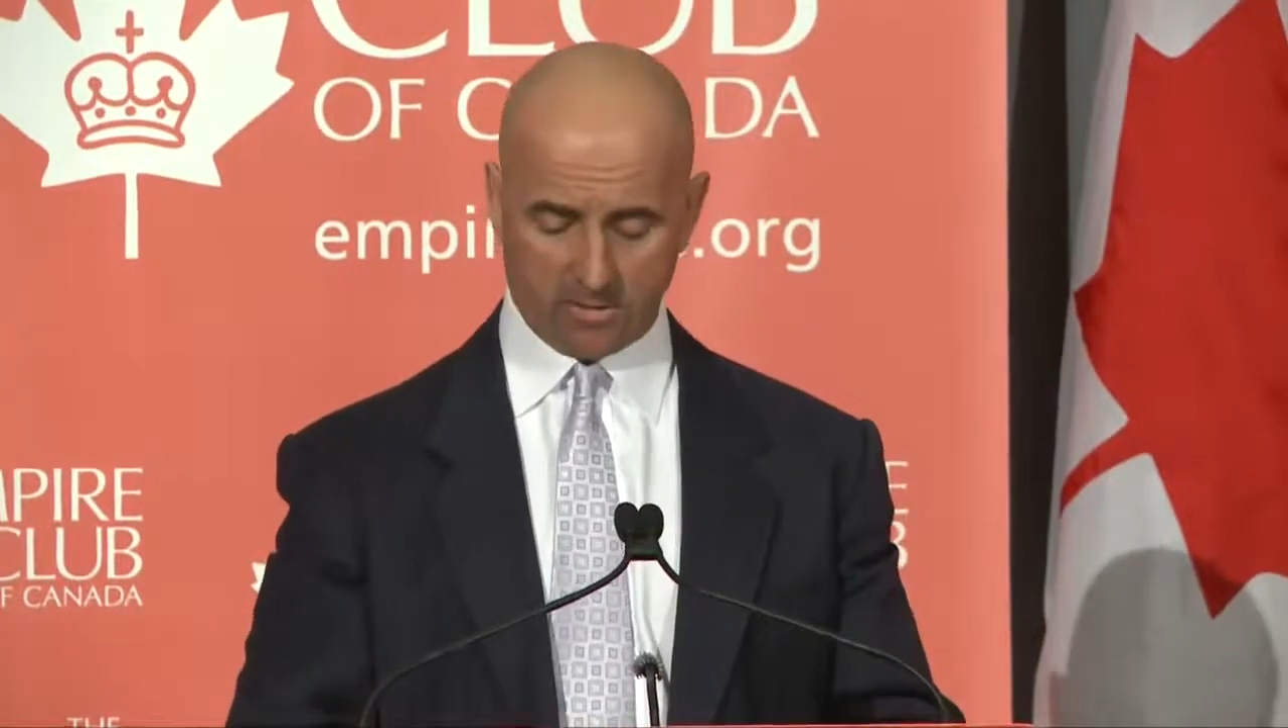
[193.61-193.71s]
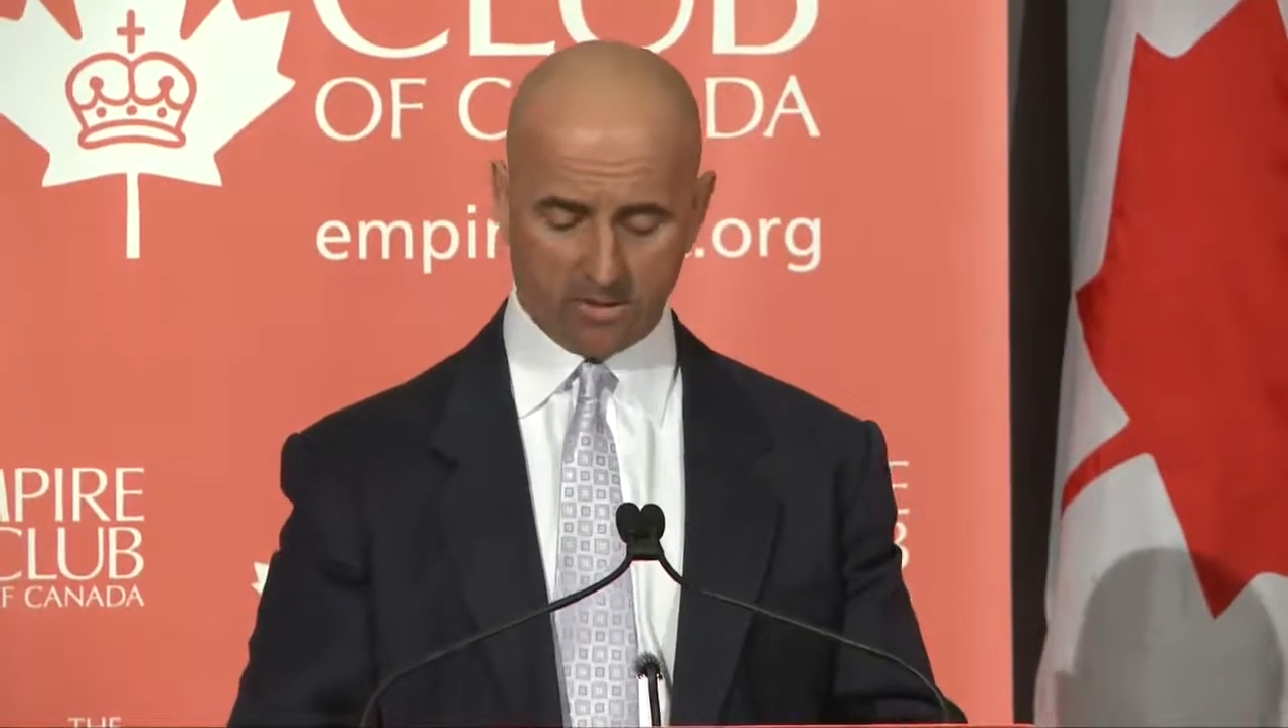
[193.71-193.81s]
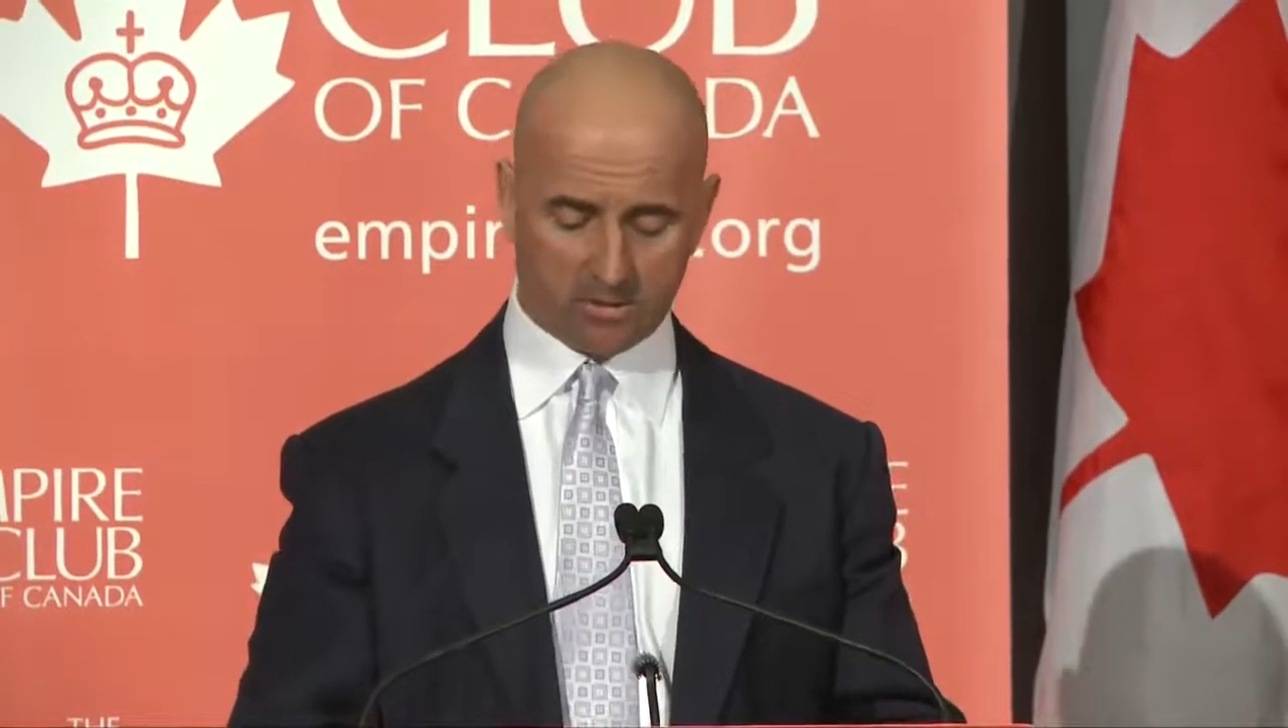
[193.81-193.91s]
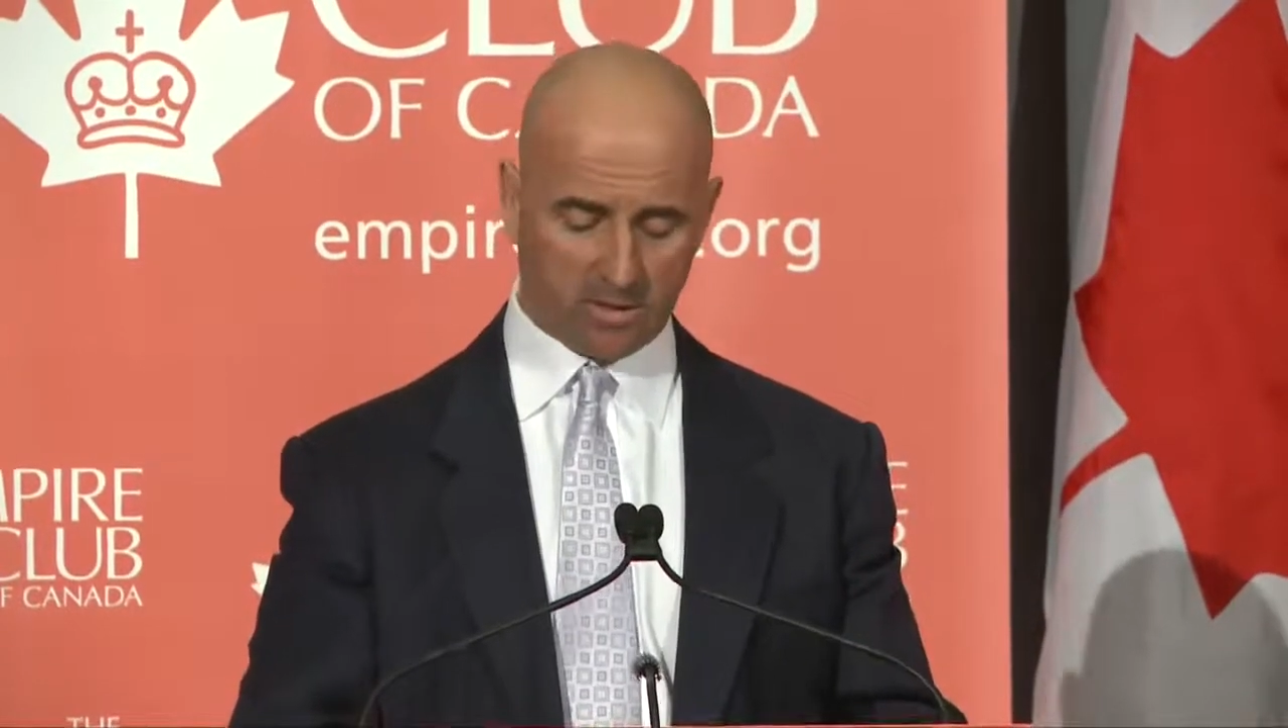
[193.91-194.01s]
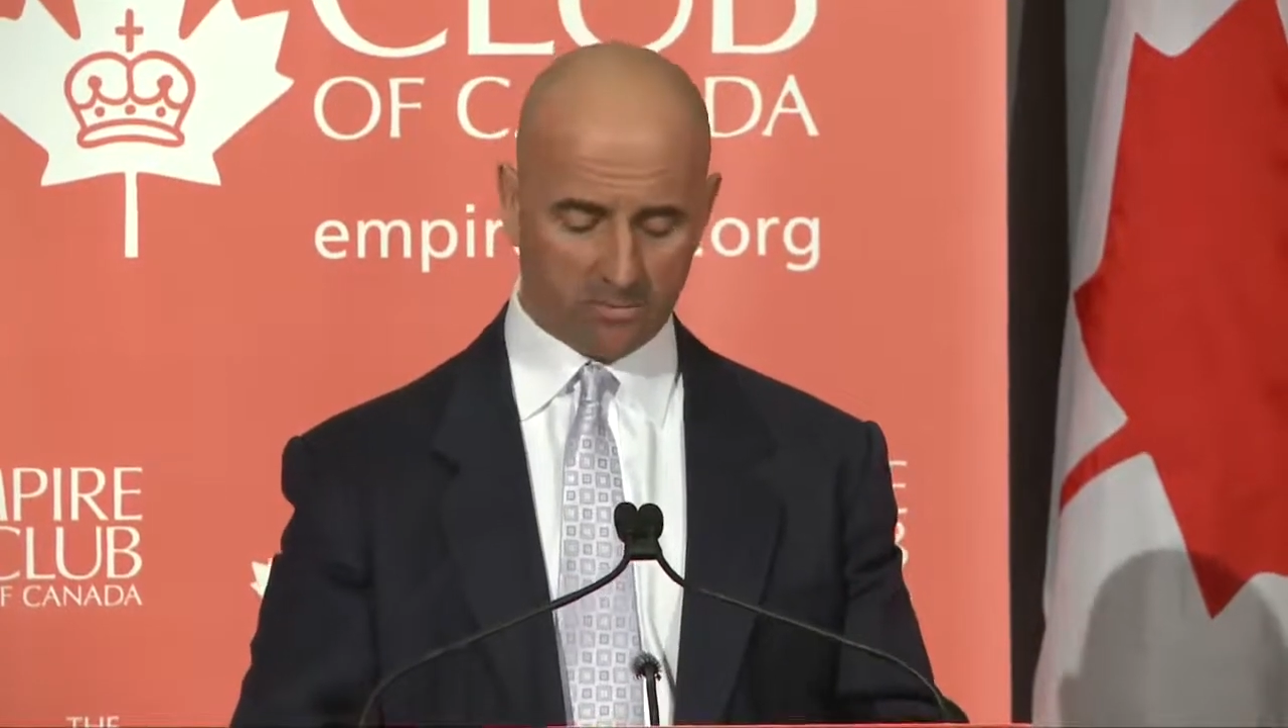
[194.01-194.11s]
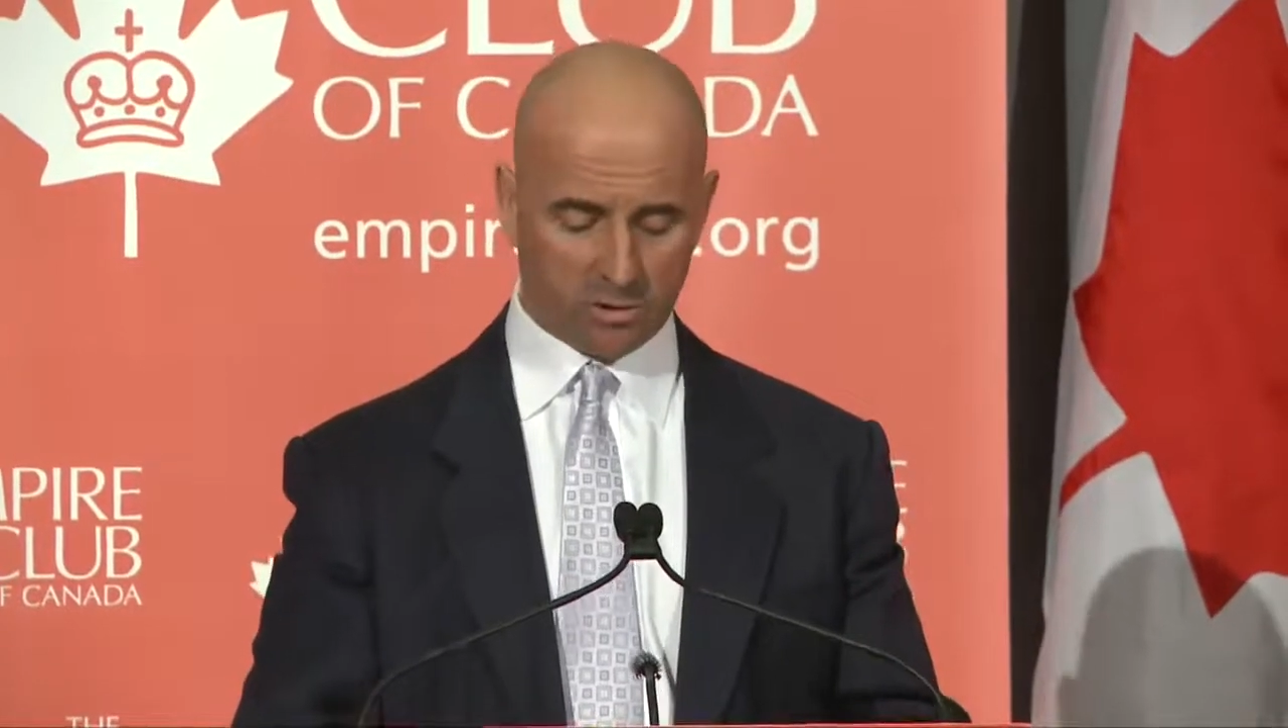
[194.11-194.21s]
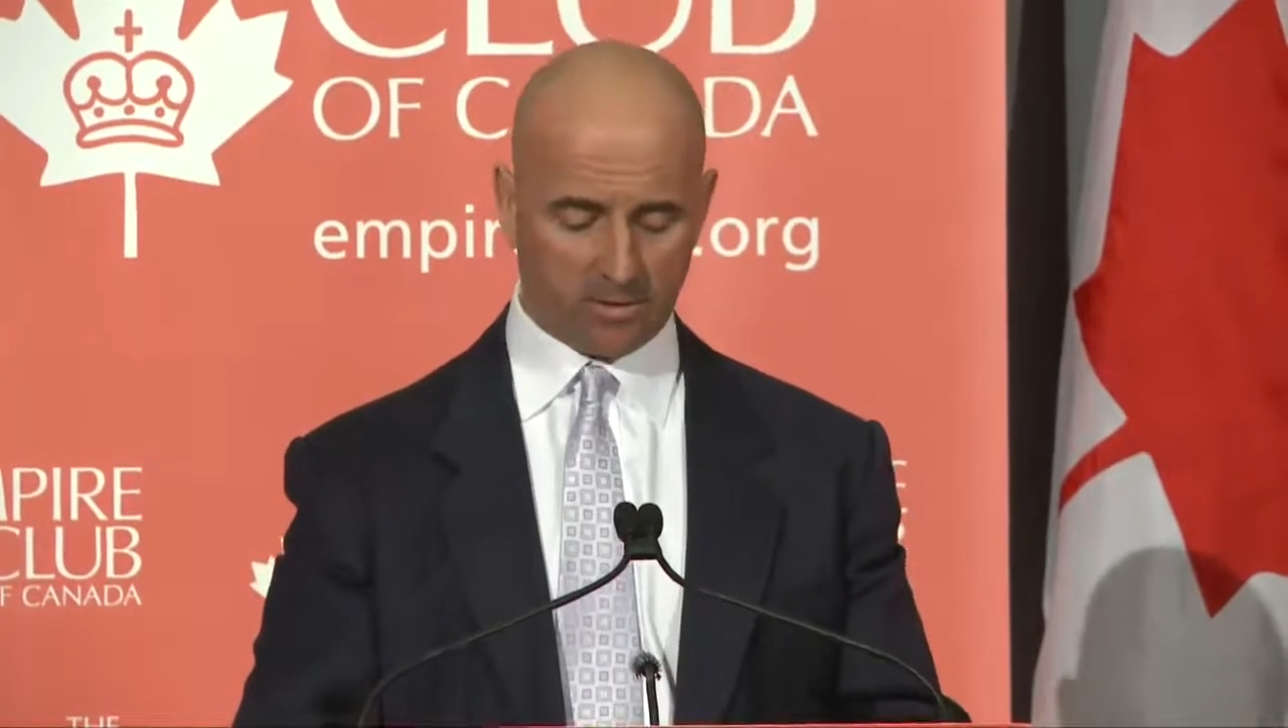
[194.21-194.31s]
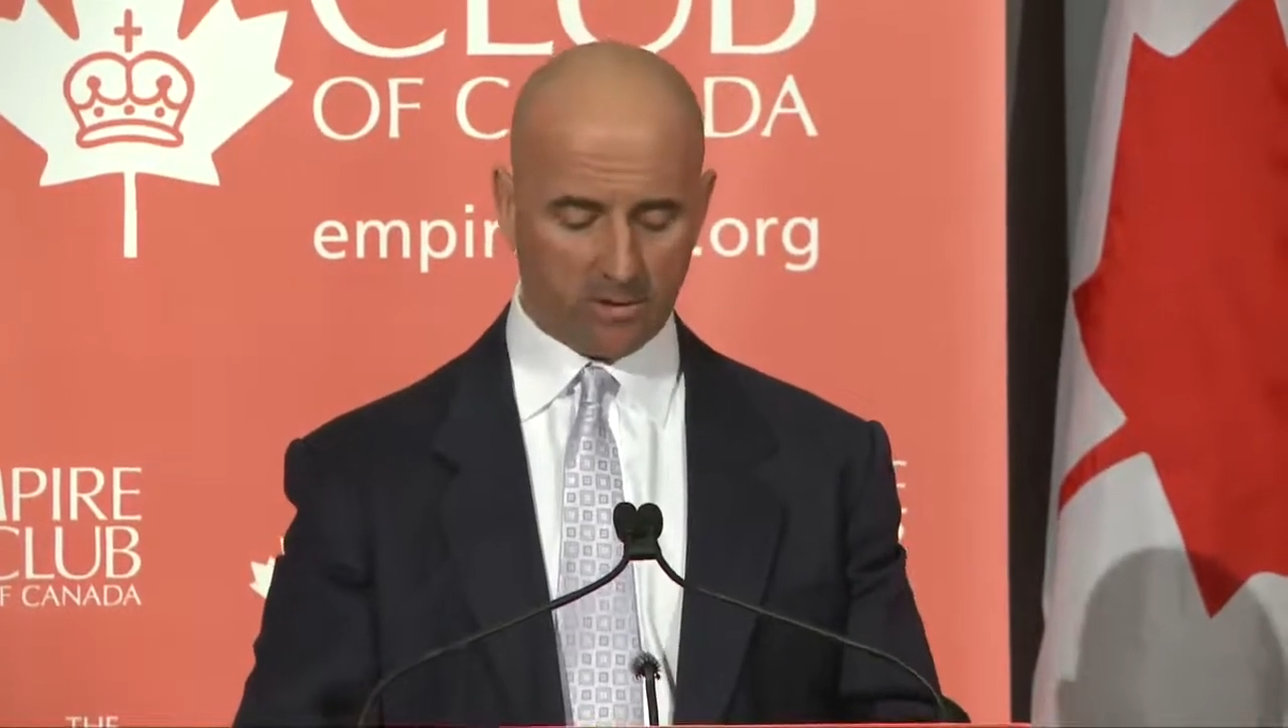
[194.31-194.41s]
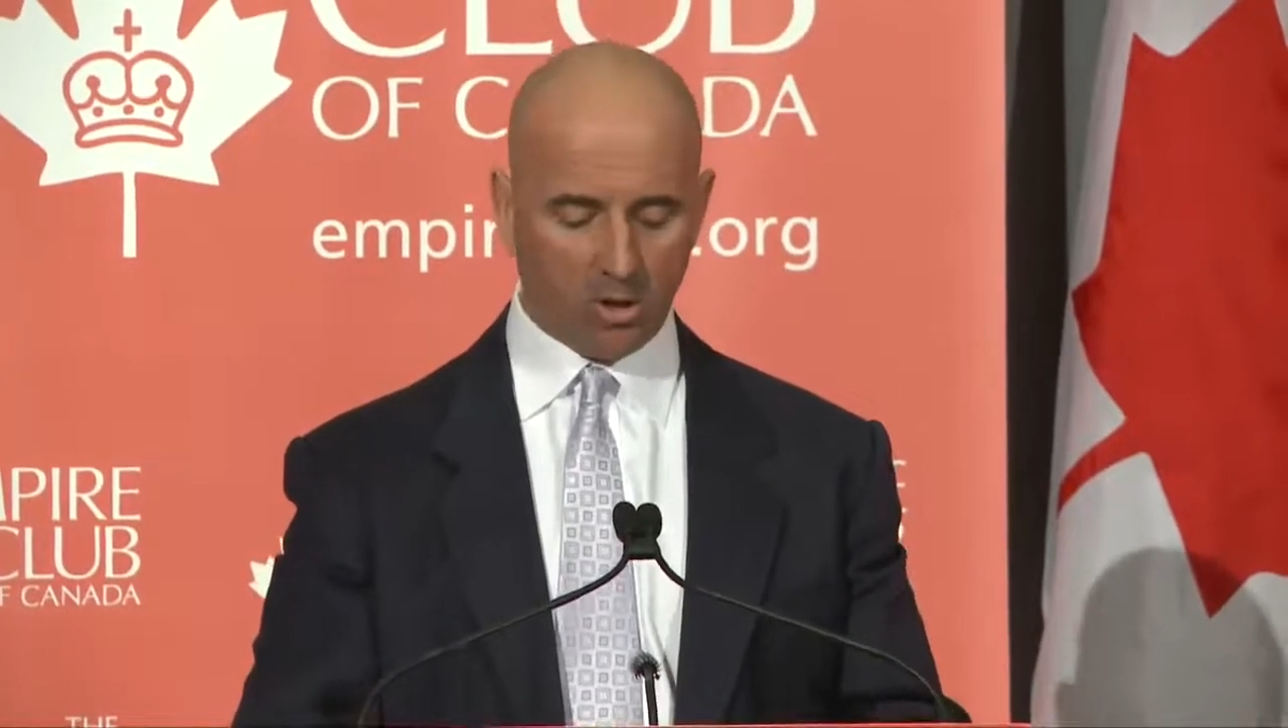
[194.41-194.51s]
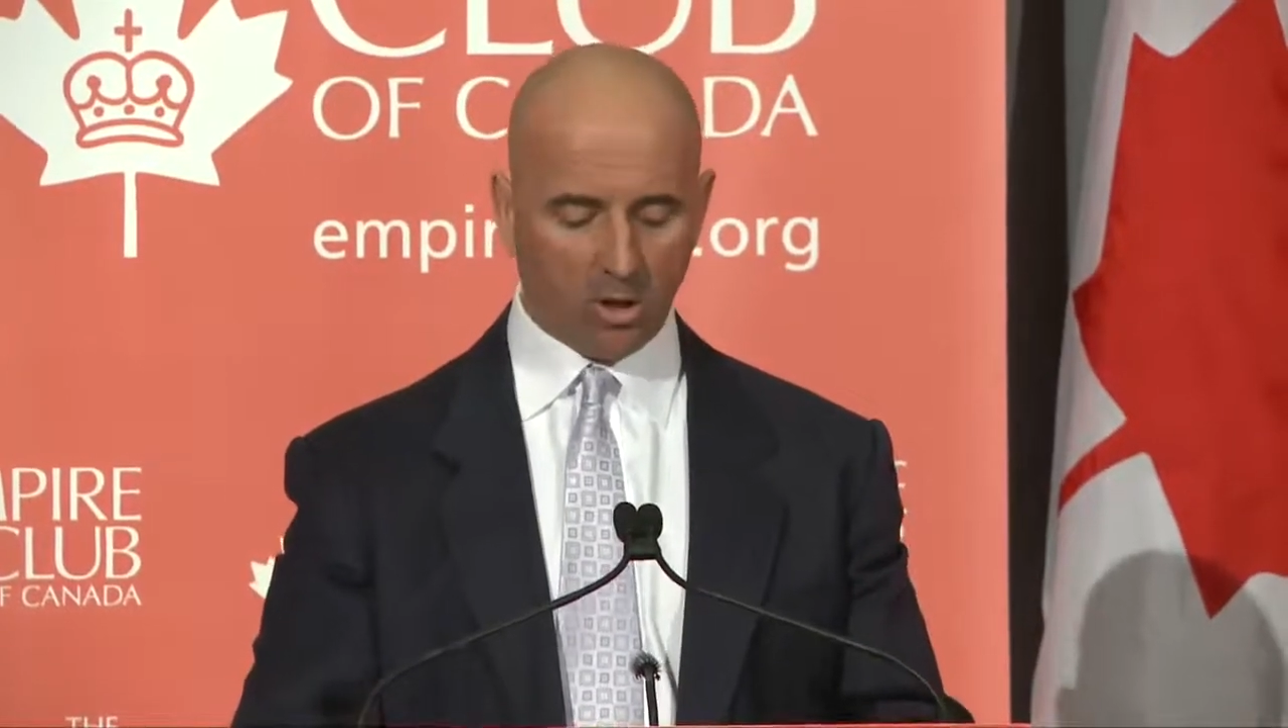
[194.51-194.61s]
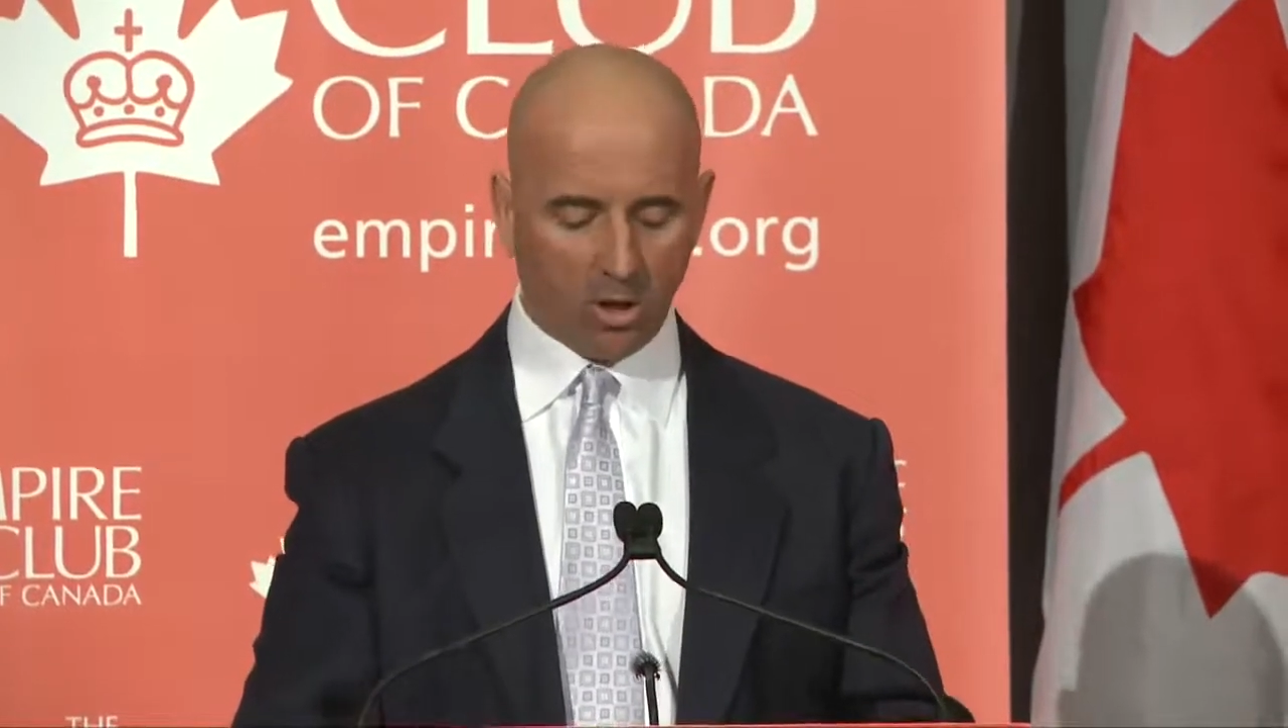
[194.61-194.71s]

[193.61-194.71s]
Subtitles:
consumption,